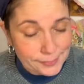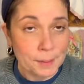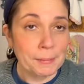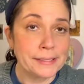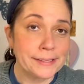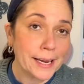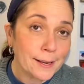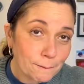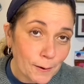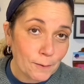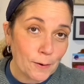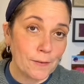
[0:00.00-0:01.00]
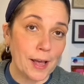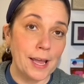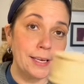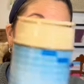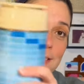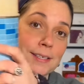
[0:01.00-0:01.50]
My second favorite
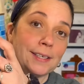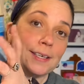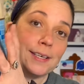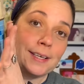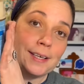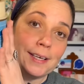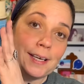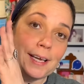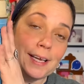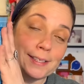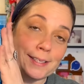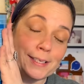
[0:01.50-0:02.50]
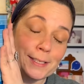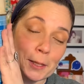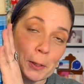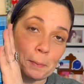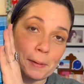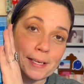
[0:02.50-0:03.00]
find is this
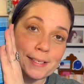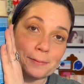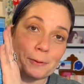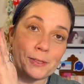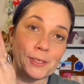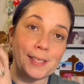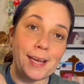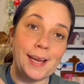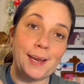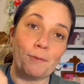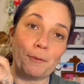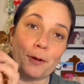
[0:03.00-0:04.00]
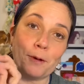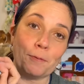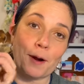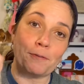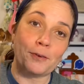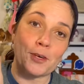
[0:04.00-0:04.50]
thermos, which is in real
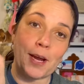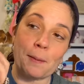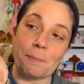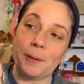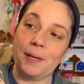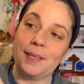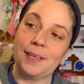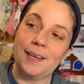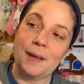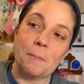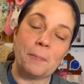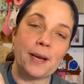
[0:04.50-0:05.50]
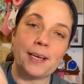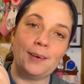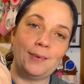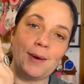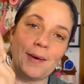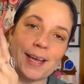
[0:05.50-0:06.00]
rough shape. But you
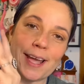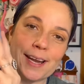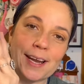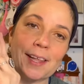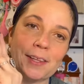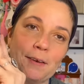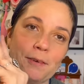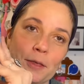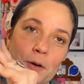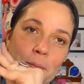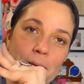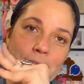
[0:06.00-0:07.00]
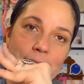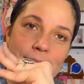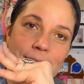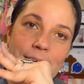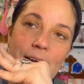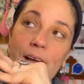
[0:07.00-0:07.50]
know, I cannot leave a thermos.
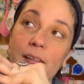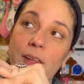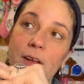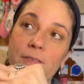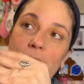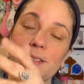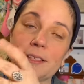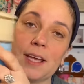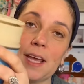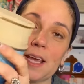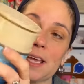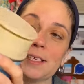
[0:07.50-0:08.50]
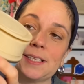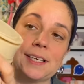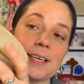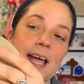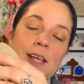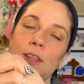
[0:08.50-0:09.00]
I love this thing. It
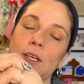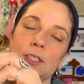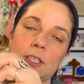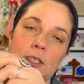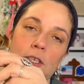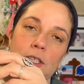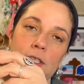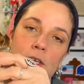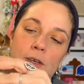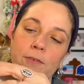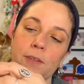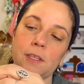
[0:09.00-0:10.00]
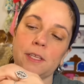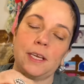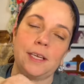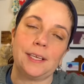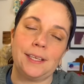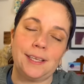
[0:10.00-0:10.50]
didn't, I looked and looked and looked for the lid.